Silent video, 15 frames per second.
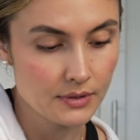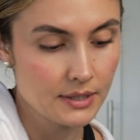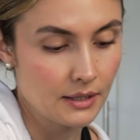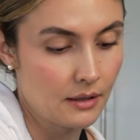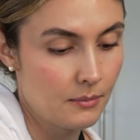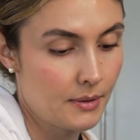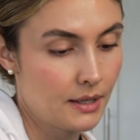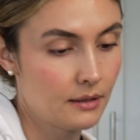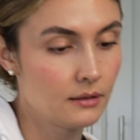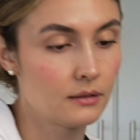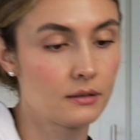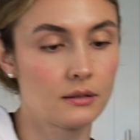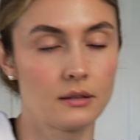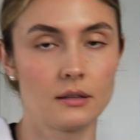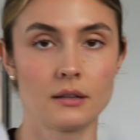of cinnamon.
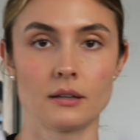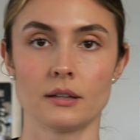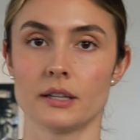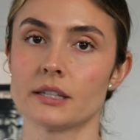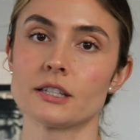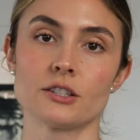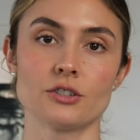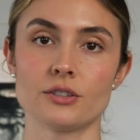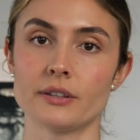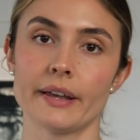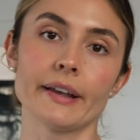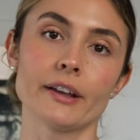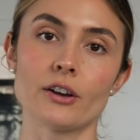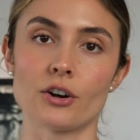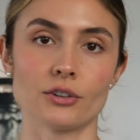This is
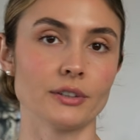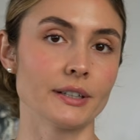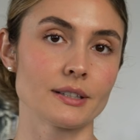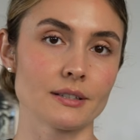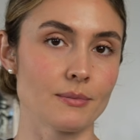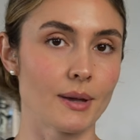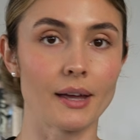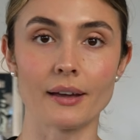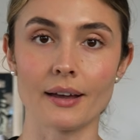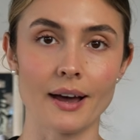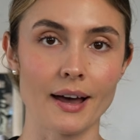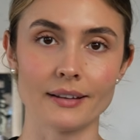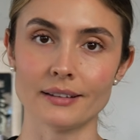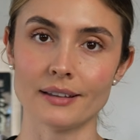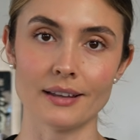like garlic to me.
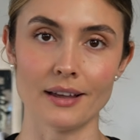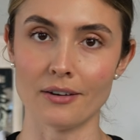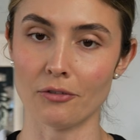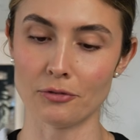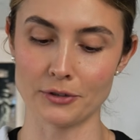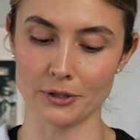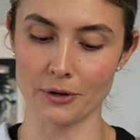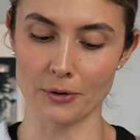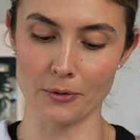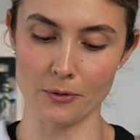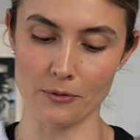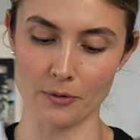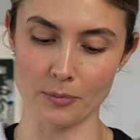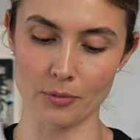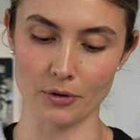I love to go
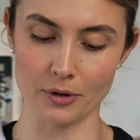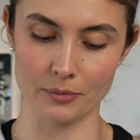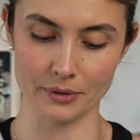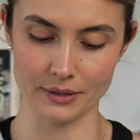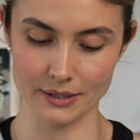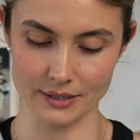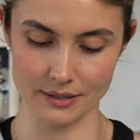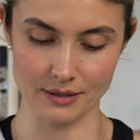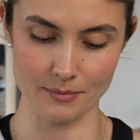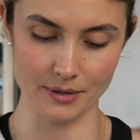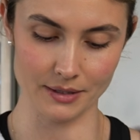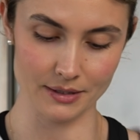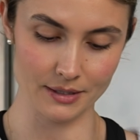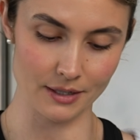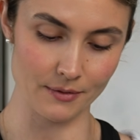overboard with the
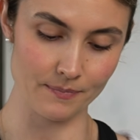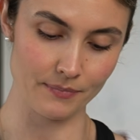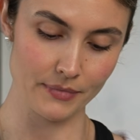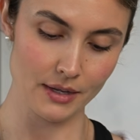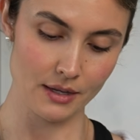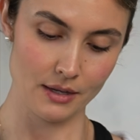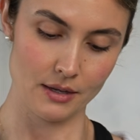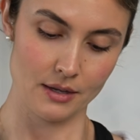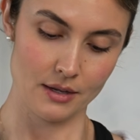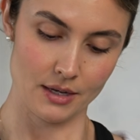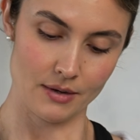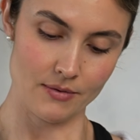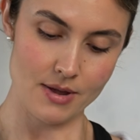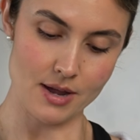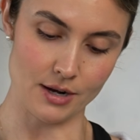cinnamon, so
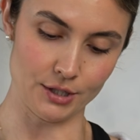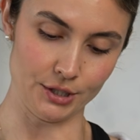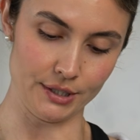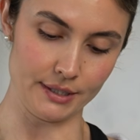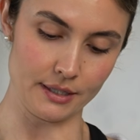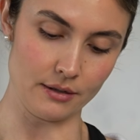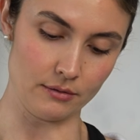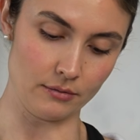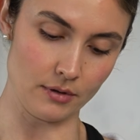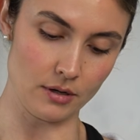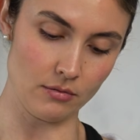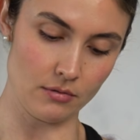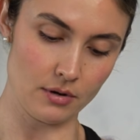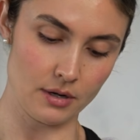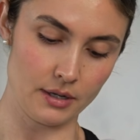we are just gonna
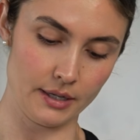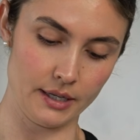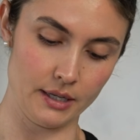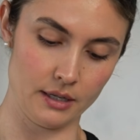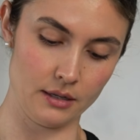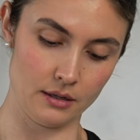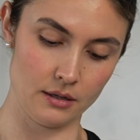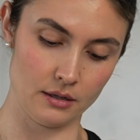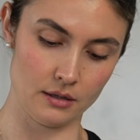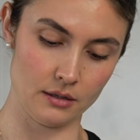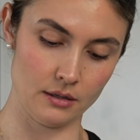go on in.